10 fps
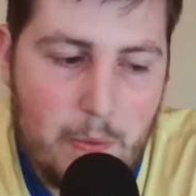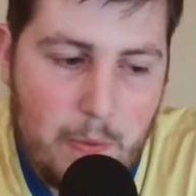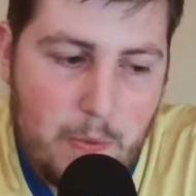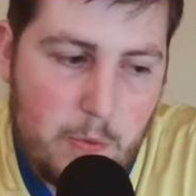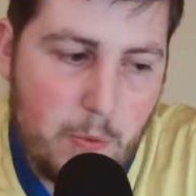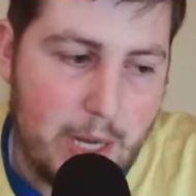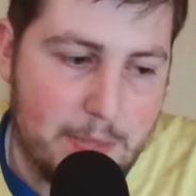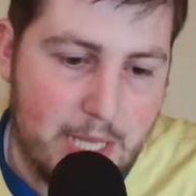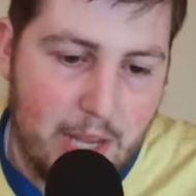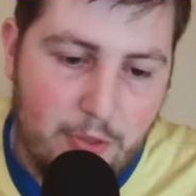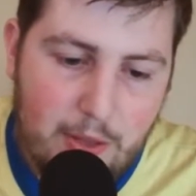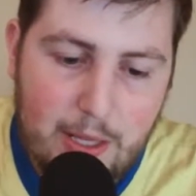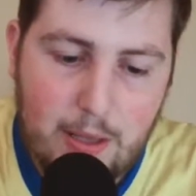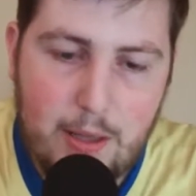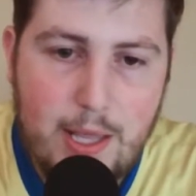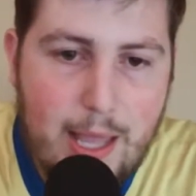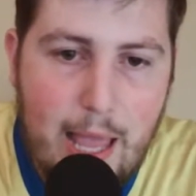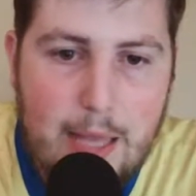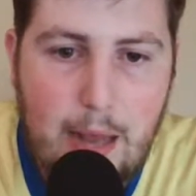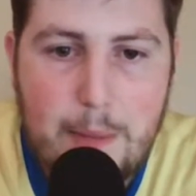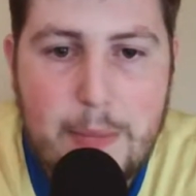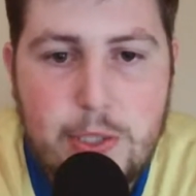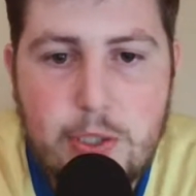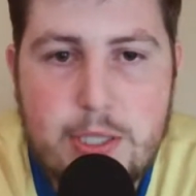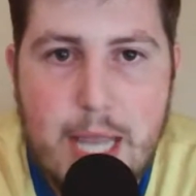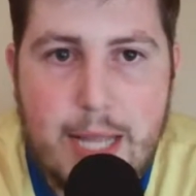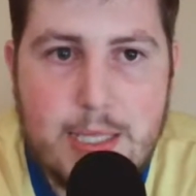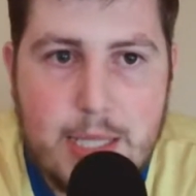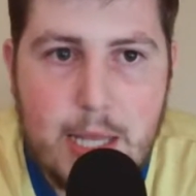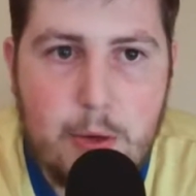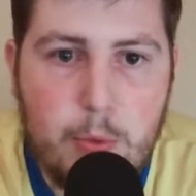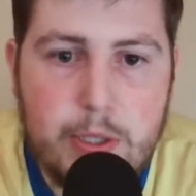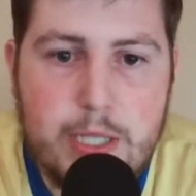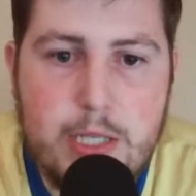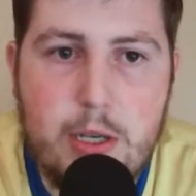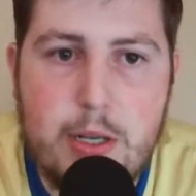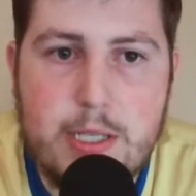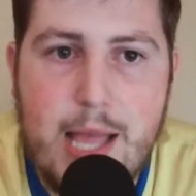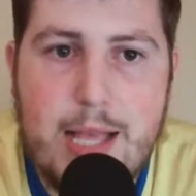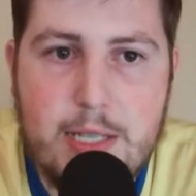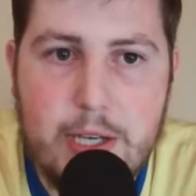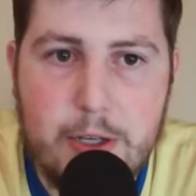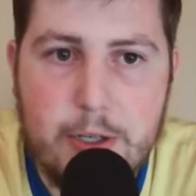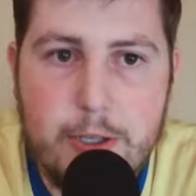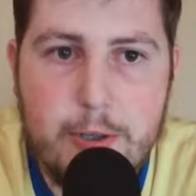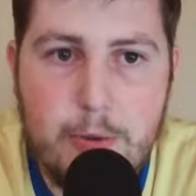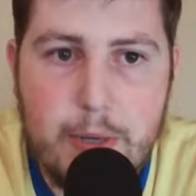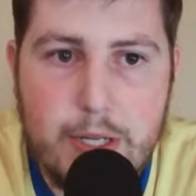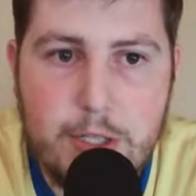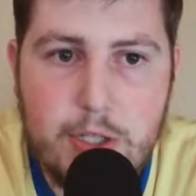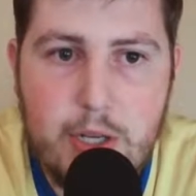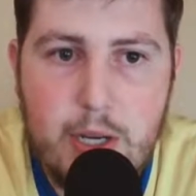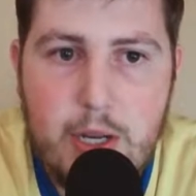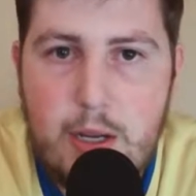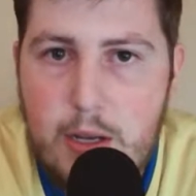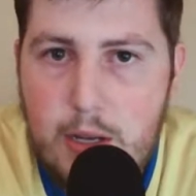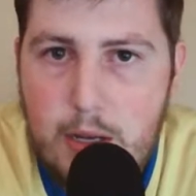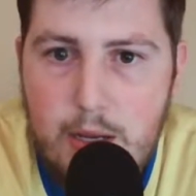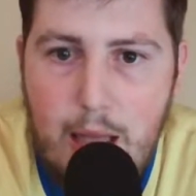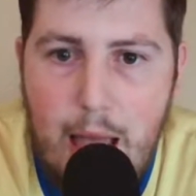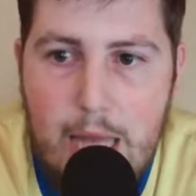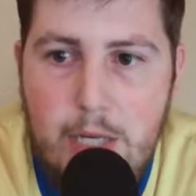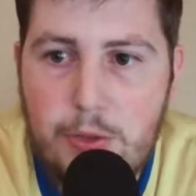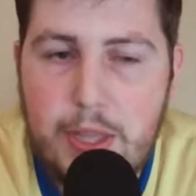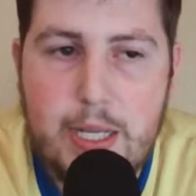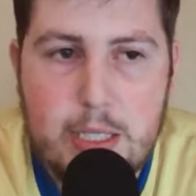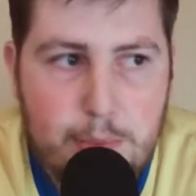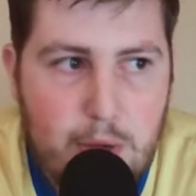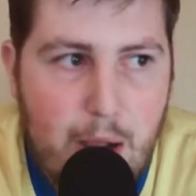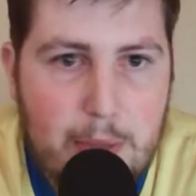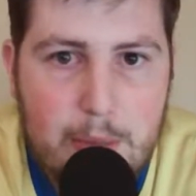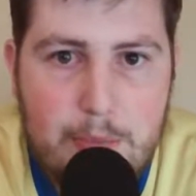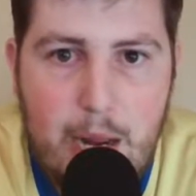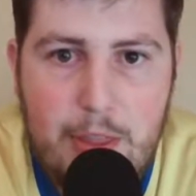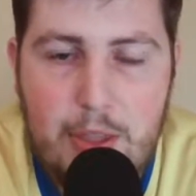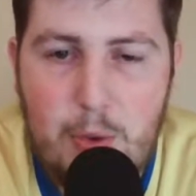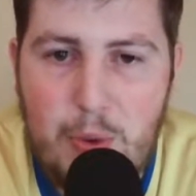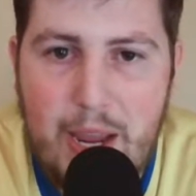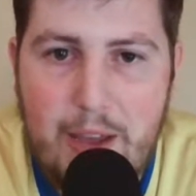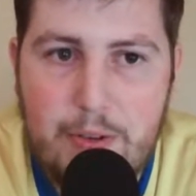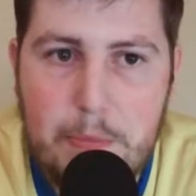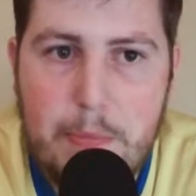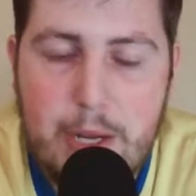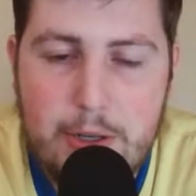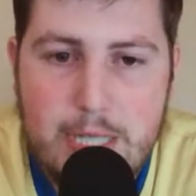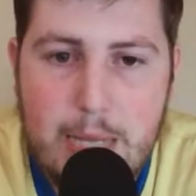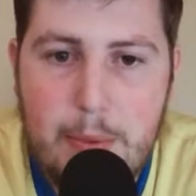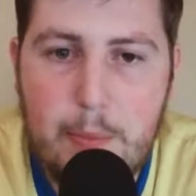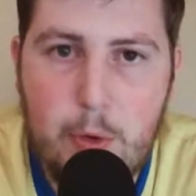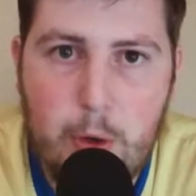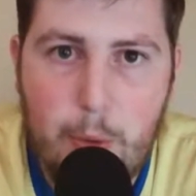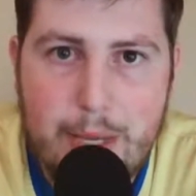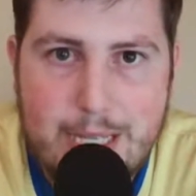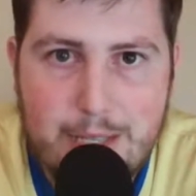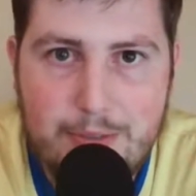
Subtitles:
What I'm seeing, like, and Mitchell's stats, they weren't as good as last year, which I don't think it's a problem. I think we have a better team, a more cohesive